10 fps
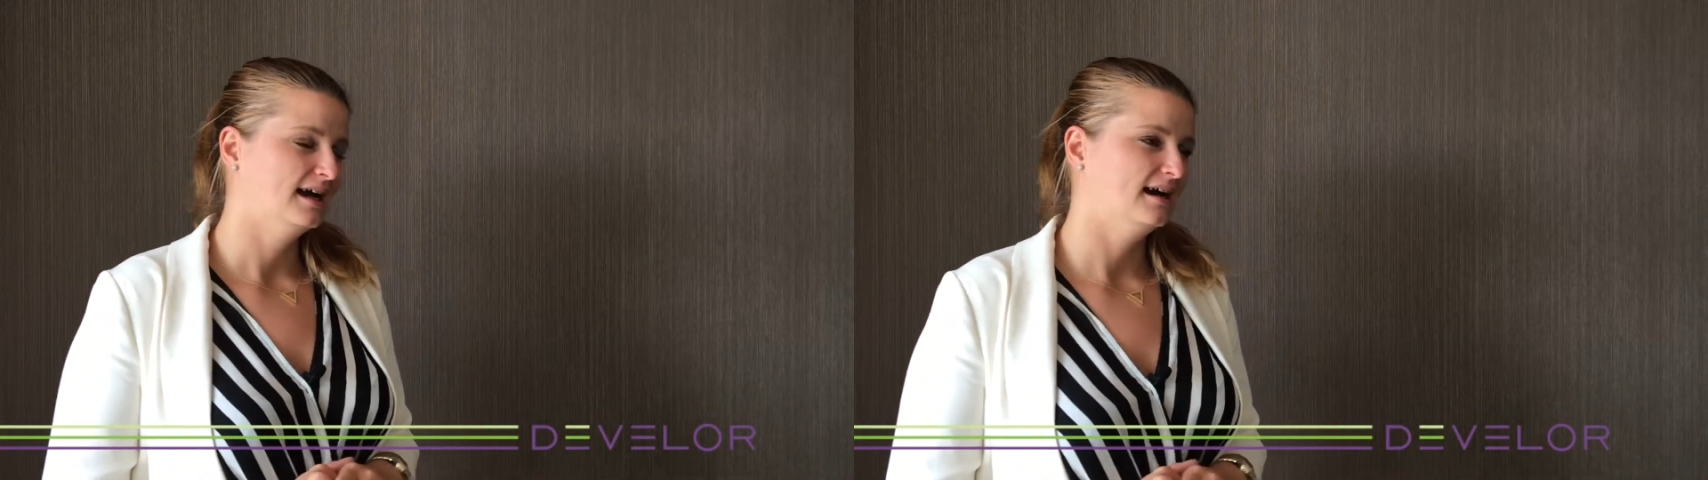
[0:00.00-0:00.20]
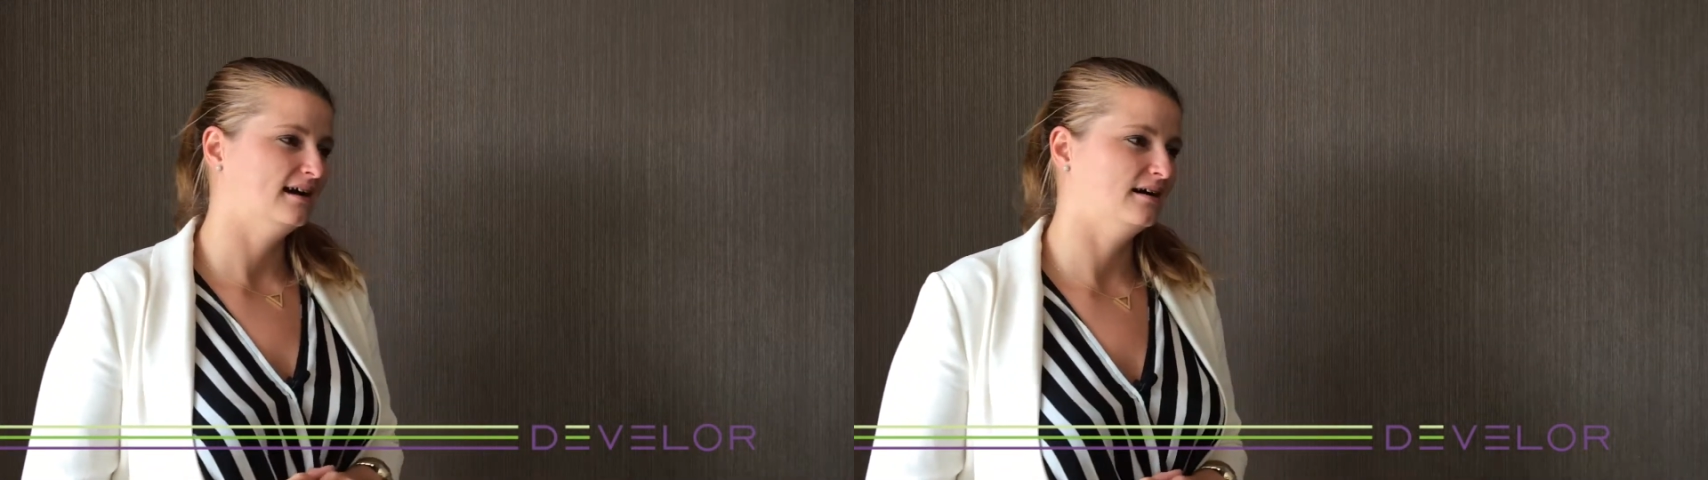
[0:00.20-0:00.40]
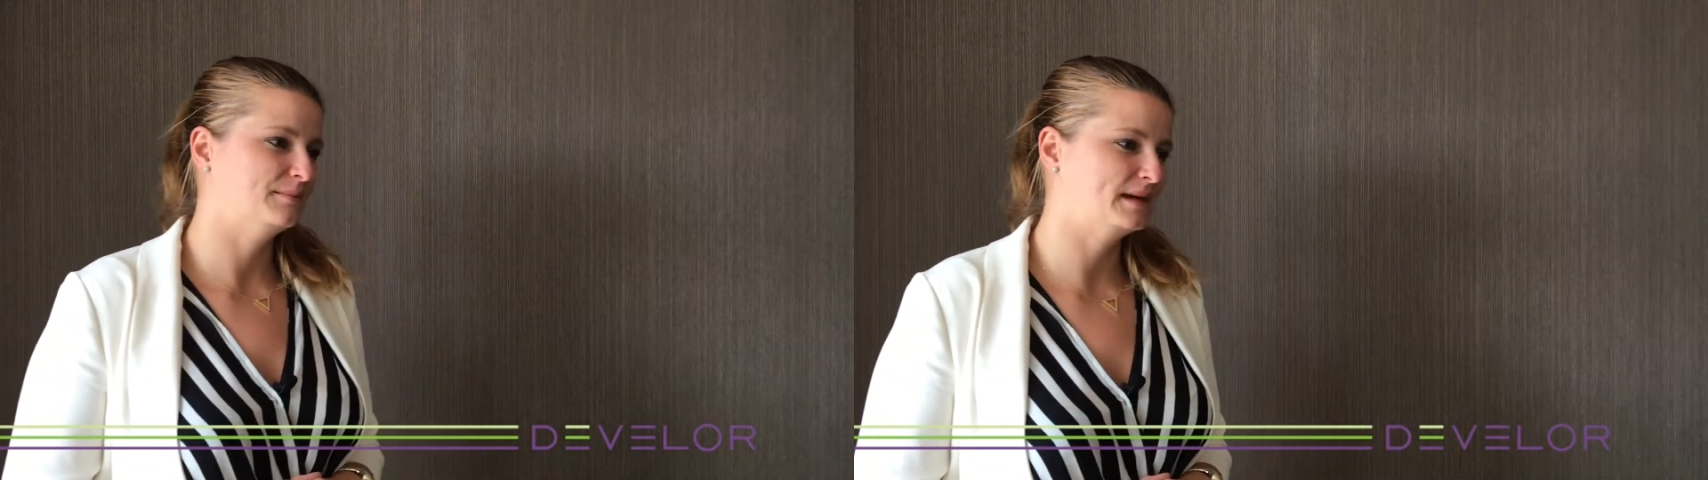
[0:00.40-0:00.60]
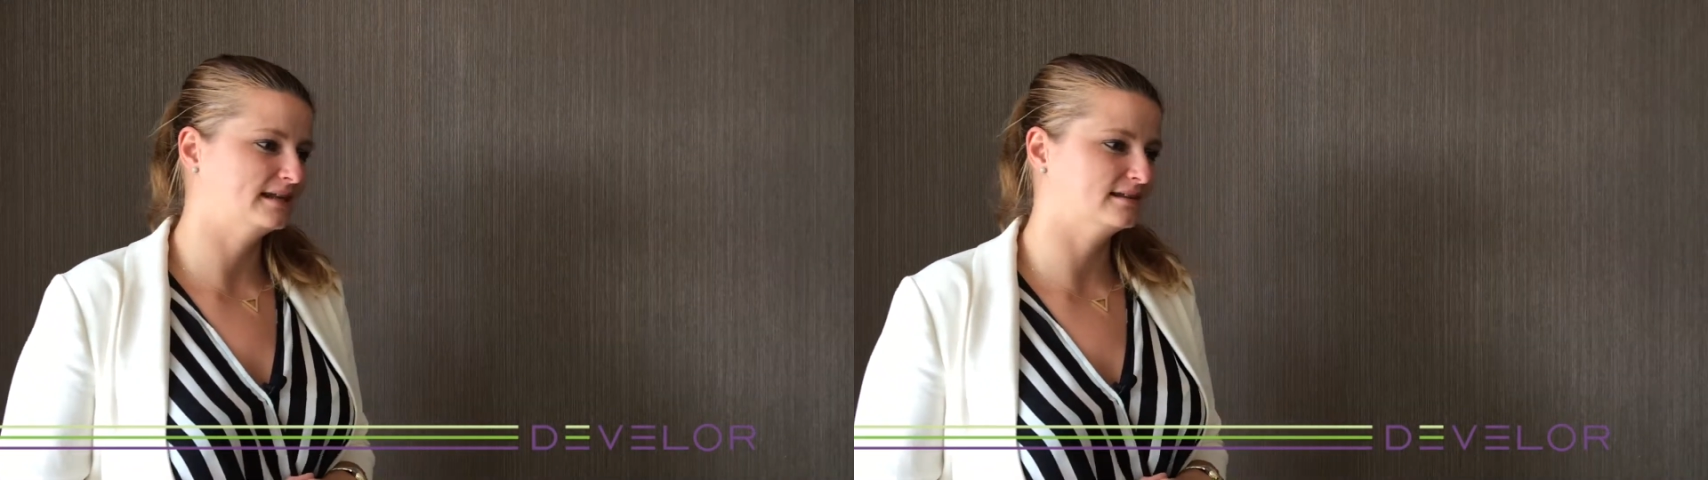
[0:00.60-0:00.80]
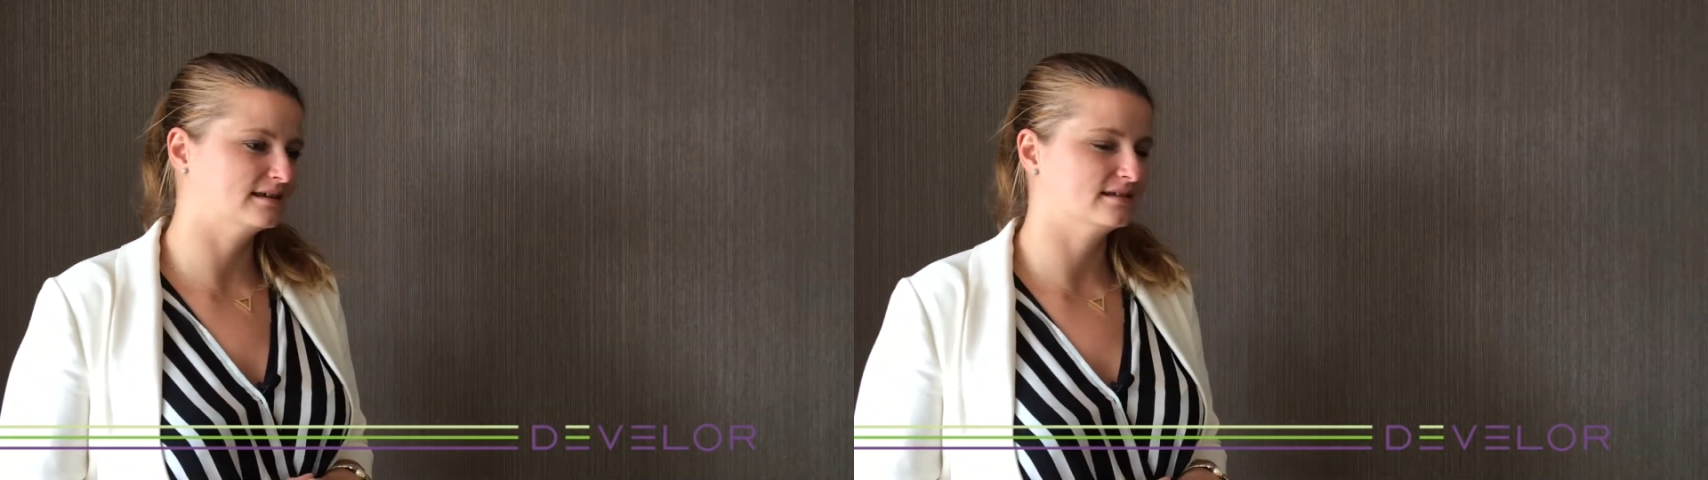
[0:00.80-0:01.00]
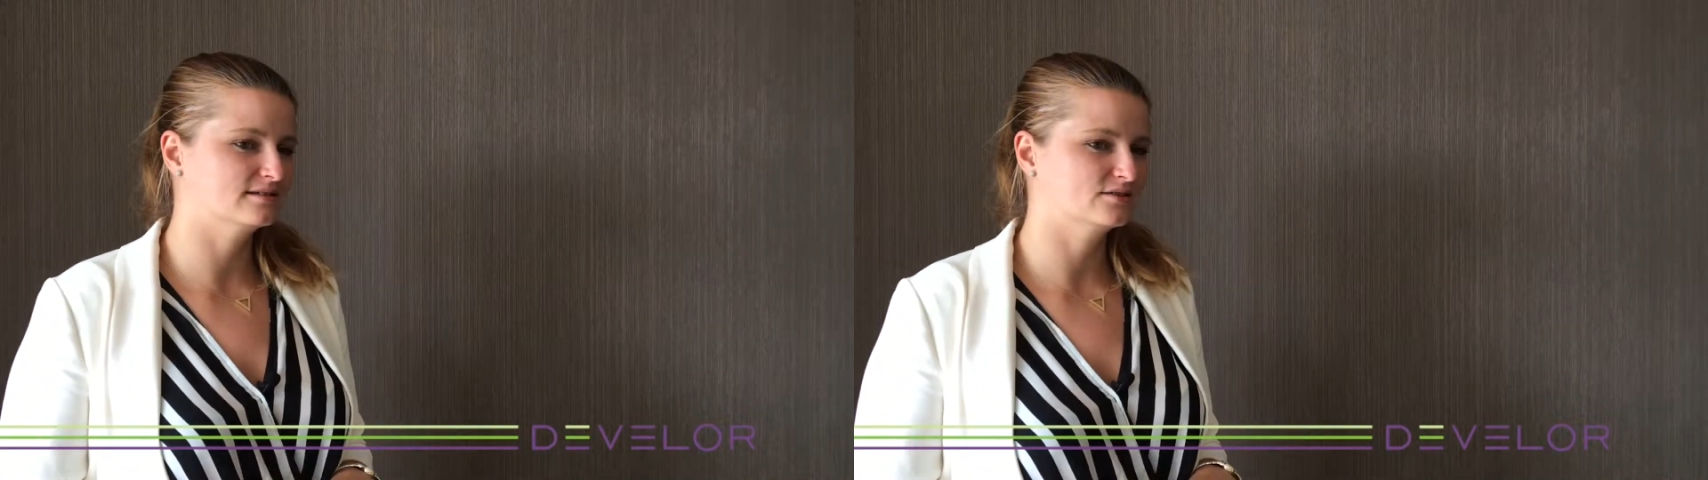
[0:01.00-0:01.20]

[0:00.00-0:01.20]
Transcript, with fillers: uh, mainly in the